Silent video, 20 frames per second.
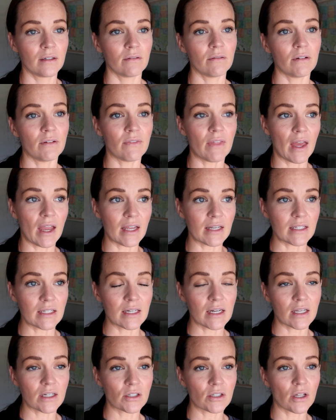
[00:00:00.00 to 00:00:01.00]
the
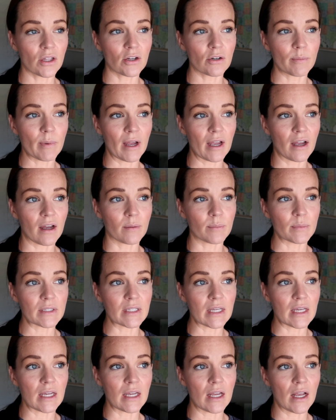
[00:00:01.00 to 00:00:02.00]
$1,800
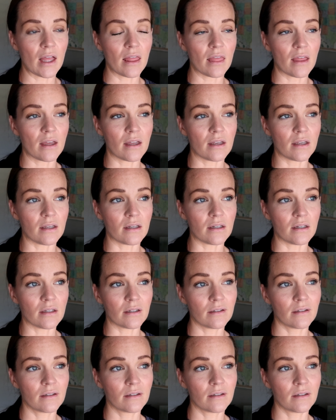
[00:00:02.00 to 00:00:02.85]
biopsy, and then